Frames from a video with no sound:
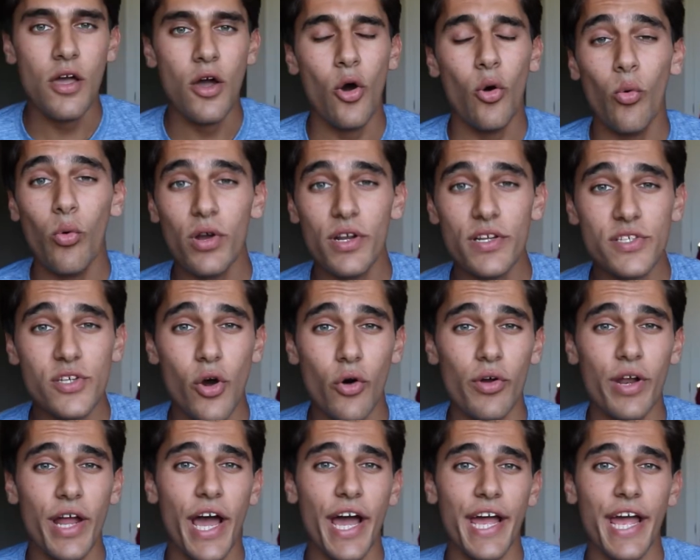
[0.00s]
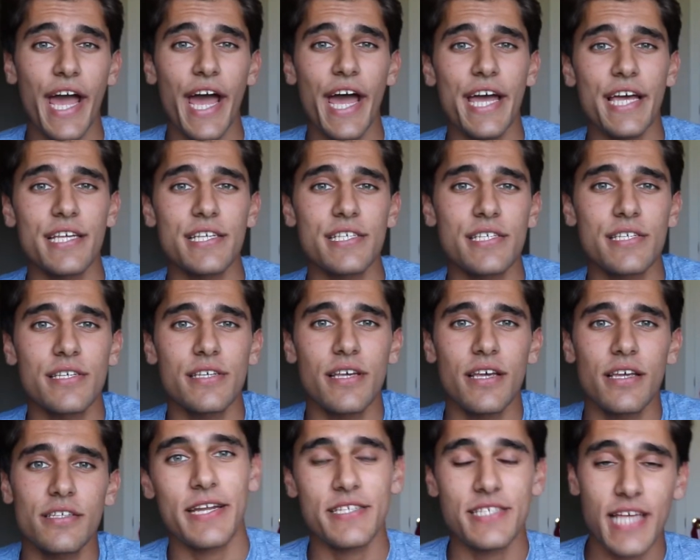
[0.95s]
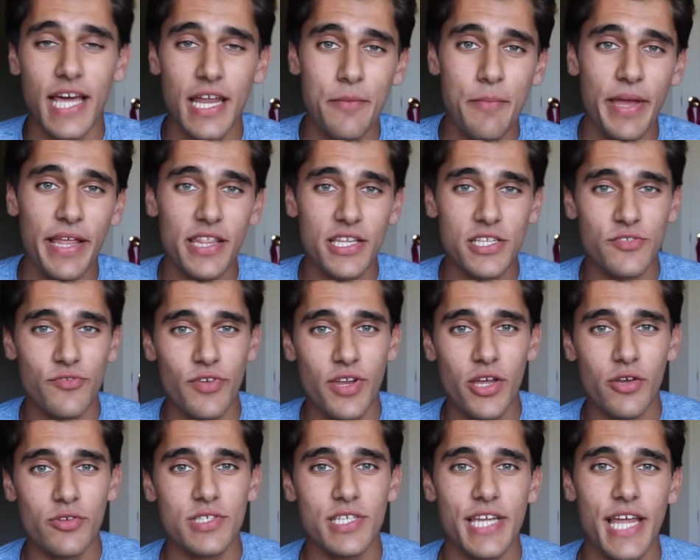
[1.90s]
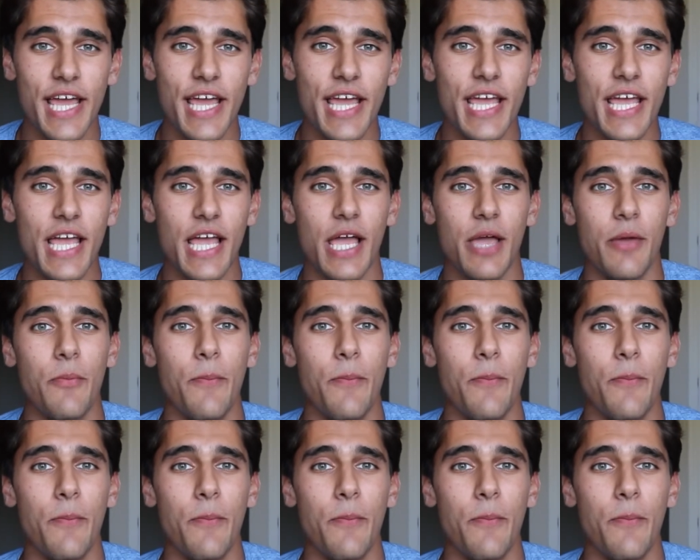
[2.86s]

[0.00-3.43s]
What is going on, guys? I decided to make this video today